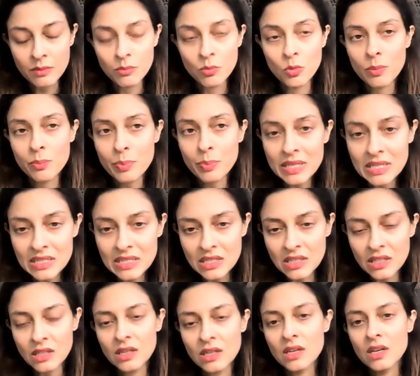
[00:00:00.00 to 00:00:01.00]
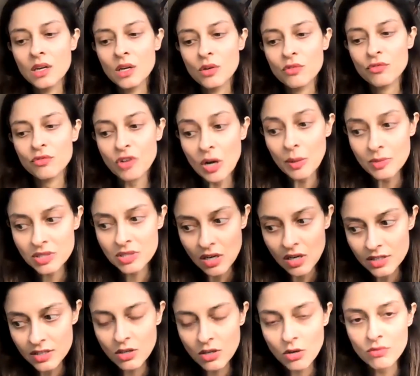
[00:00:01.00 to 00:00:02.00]
morbidity from
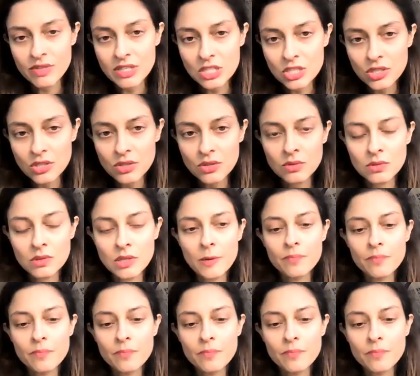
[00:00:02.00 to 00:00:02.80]
SARS-CoV-2,